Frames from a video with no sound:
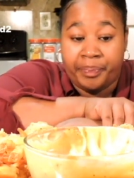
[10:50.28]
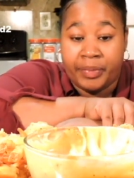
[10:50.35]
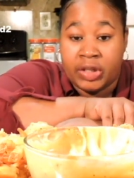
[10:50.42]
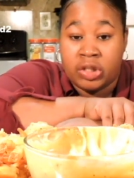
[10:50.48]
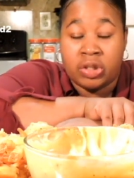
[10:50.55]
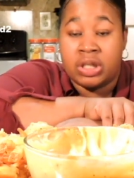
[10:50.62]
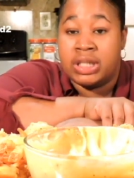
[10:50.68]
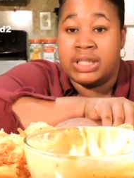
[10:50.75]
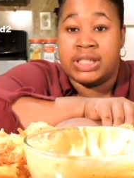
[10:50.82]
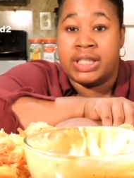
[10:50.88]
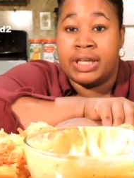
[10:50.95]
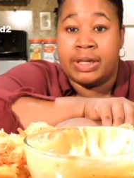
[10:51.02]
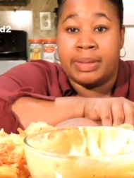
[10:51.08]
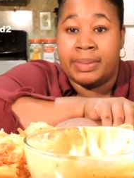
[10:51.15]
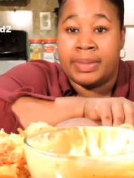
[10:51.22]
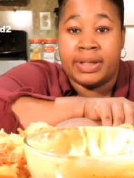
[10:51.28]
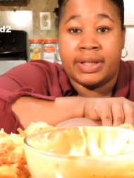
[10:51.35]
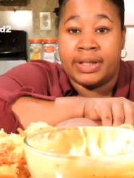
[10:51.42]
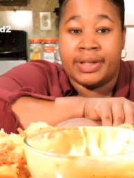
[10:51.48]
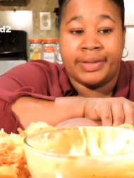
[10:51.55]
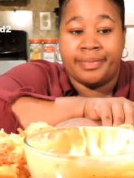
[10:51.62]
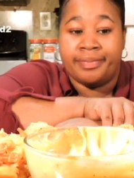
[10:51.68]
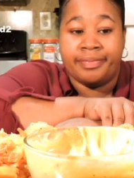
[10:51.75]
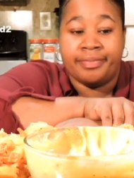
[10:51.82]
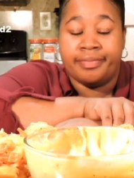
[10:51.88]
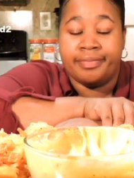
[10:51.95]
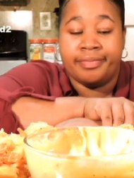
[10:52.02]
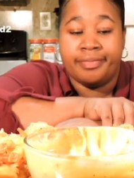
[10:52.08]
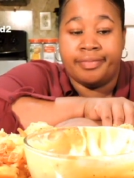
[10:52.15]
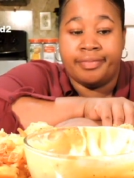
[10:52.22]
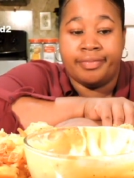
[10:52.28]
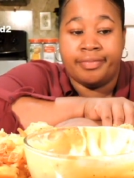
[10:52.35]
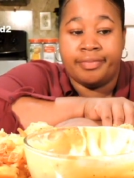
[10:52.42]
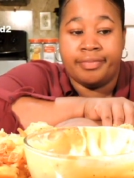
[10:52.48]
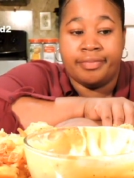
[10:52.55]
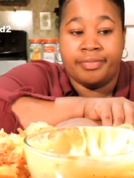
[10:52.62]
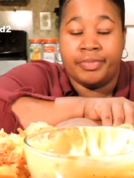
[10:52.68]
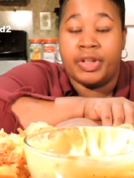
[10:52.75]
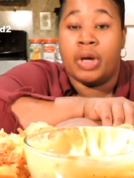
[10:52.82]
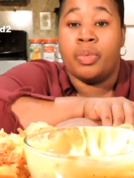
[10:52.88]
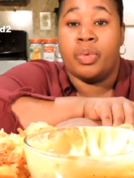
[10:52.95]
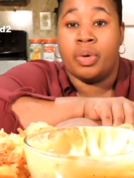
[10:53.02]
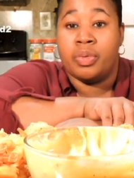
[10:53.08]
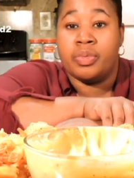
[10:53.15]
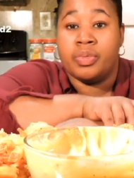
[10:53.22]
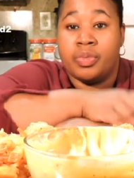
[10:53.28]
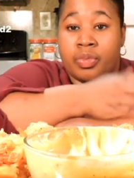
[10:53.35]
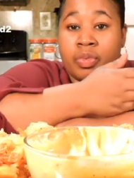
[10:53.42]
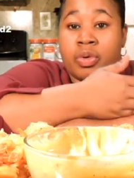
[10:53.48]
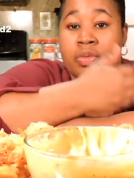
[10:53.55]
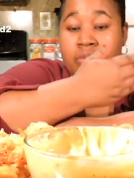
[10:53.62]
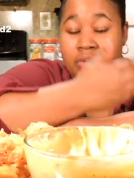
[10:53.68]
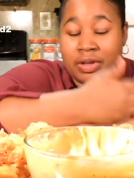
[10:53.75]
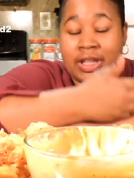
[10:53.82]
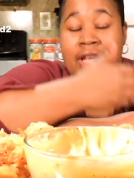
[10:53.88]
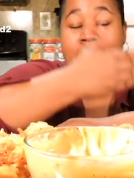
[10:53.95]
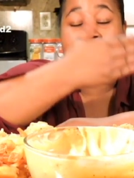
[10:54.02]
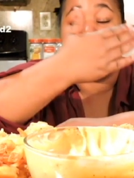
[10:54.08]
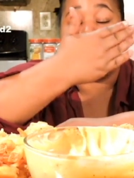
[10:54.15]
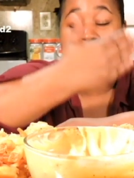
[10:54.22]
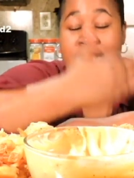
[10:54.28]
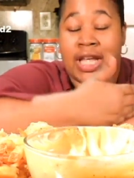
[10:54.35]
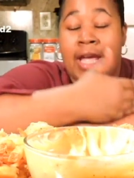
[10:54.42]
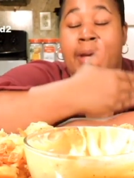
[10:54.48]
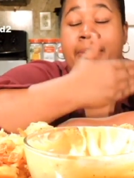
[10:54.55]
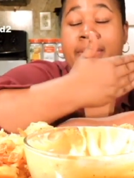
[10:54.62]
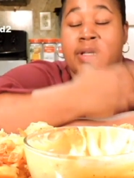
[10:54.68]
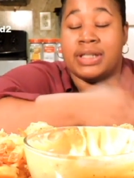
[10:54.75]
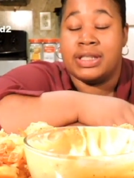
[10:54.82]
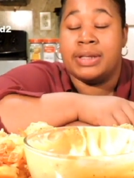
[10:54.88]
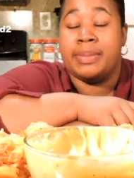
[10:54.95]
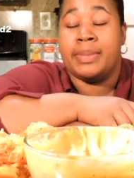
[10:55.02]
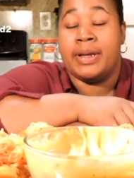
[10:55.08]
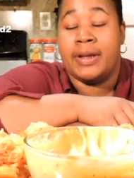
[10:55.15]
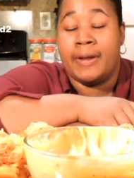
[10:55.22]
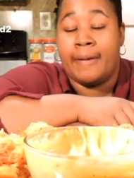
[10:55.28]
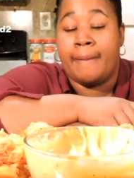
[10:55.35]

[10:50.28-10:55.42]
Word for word: you couldn't tell me that will that was happening to me.